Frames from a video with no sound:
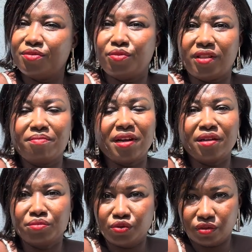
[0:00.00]
with my
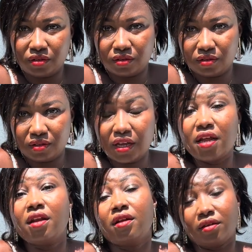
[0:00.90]
moods
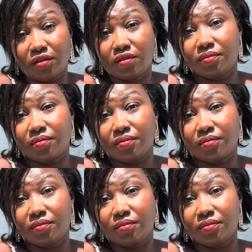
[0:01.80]
a lot.